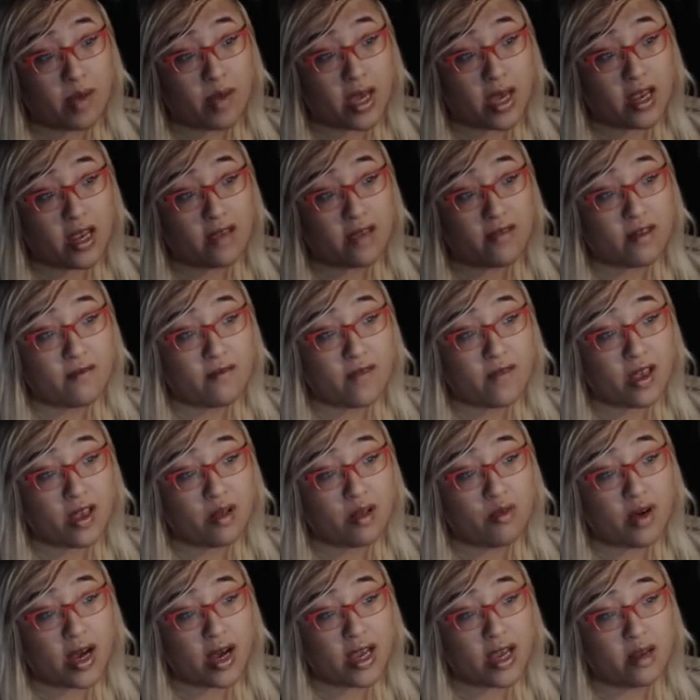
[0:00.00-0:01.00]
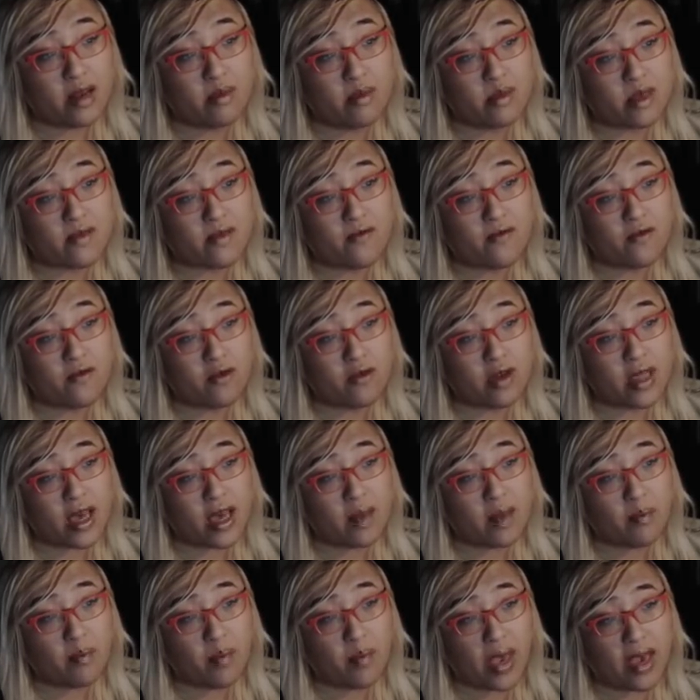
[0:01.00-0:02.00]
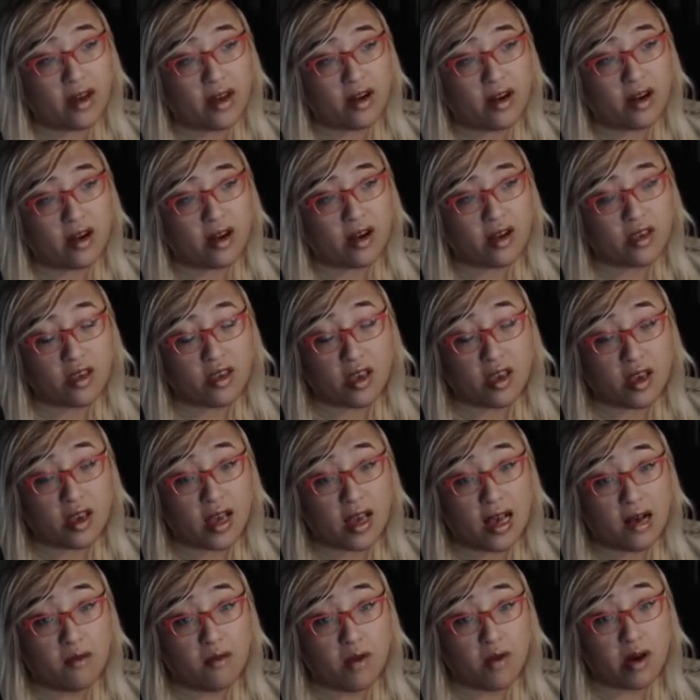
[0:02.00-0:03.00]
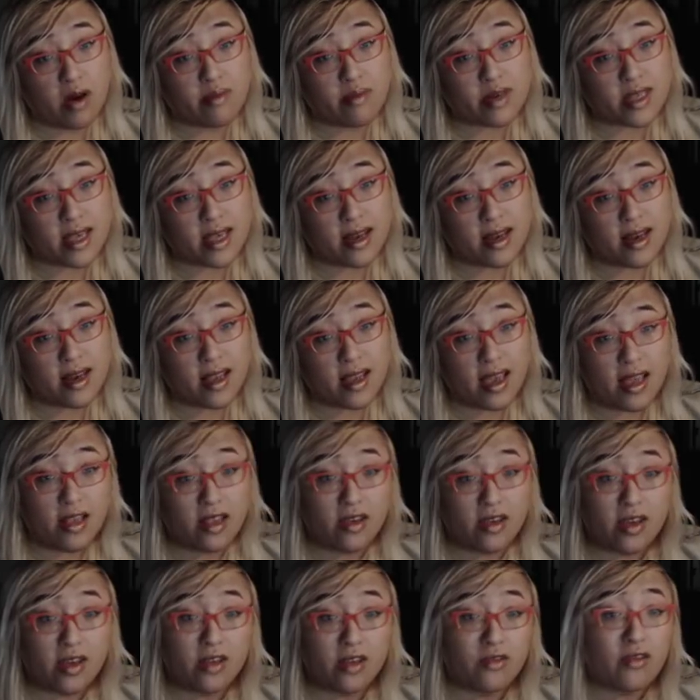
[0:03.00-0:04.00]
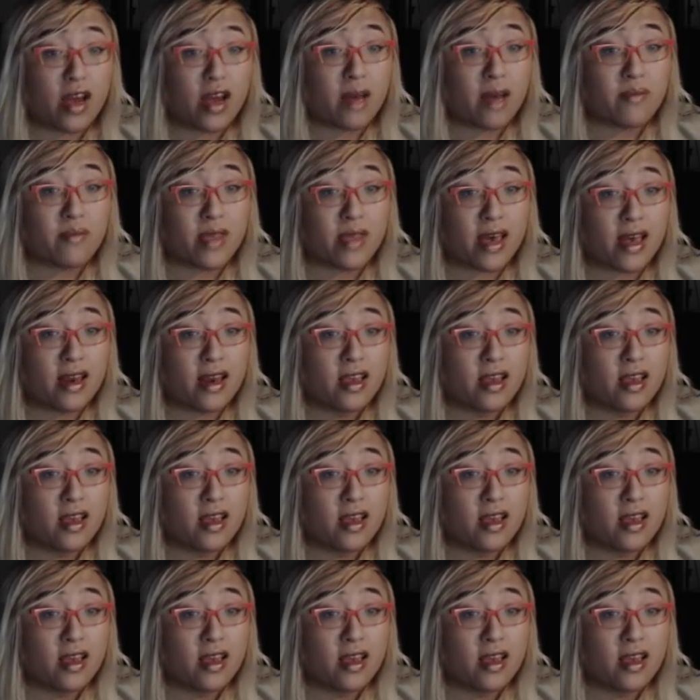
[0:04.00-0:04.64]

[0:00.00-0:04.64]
any of the available items for that banner, 100%, and you can grab that.